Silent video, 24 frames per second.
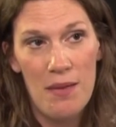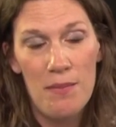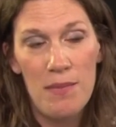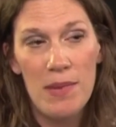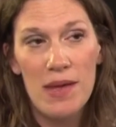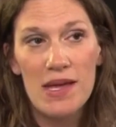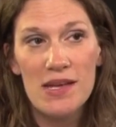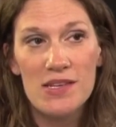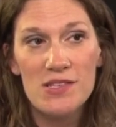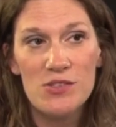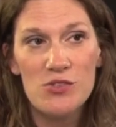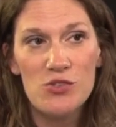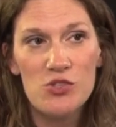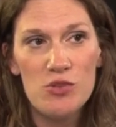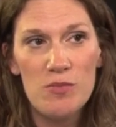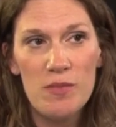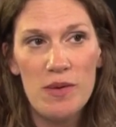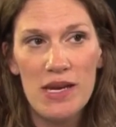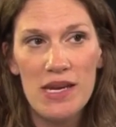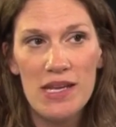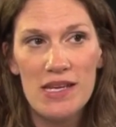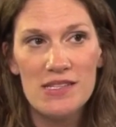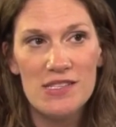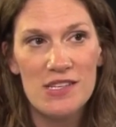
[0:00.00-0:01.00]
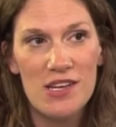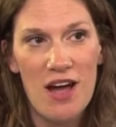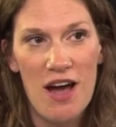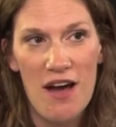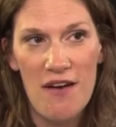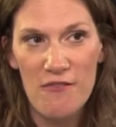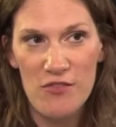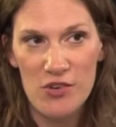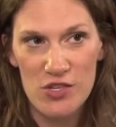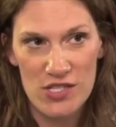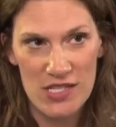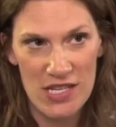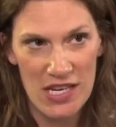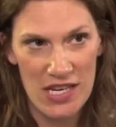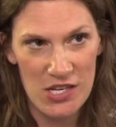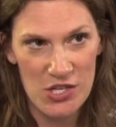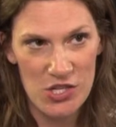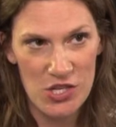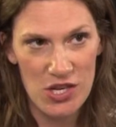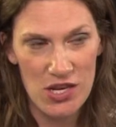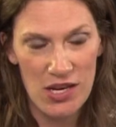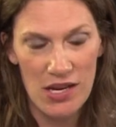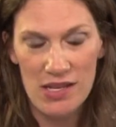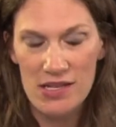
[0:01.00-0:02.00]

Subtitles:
because social media is a conversation.